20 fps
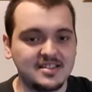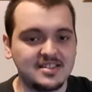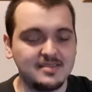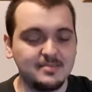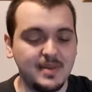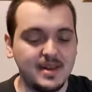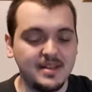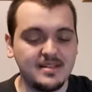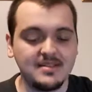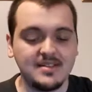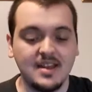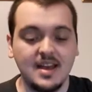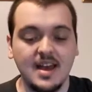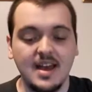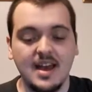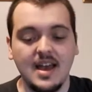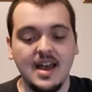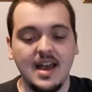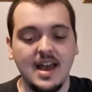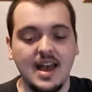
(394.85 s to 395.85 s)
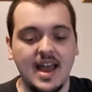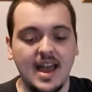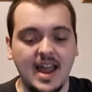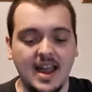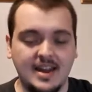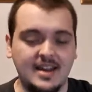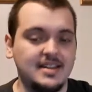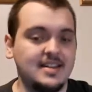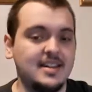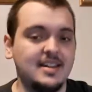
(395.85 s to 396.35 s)
spinned,
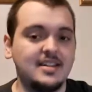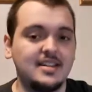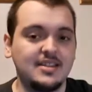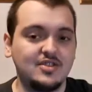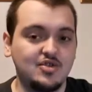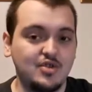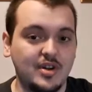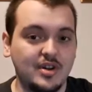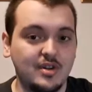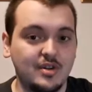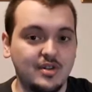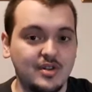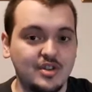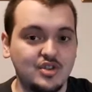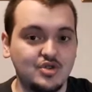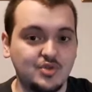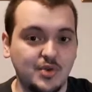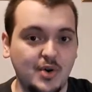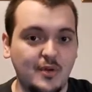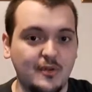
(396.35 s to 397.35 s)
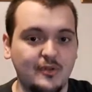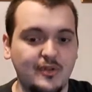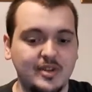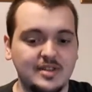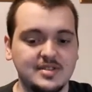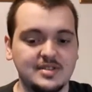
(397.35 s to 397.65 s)
and it didn't trigger the trophy.